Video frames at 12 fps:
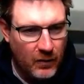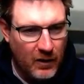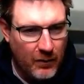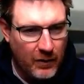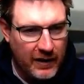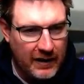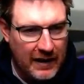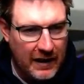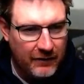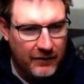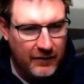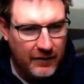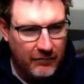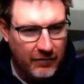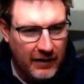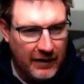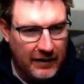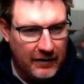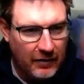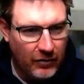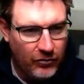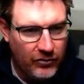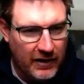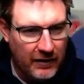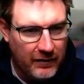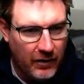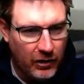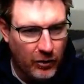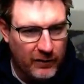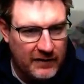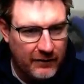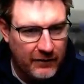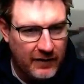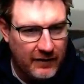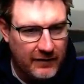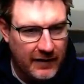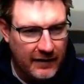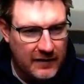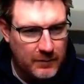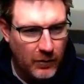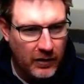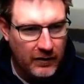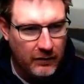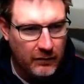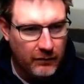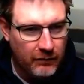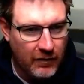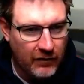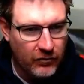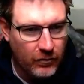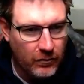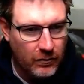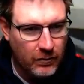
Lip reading: And we're going to have to really close down... Oh, no, we're 17 seconds behind Russell.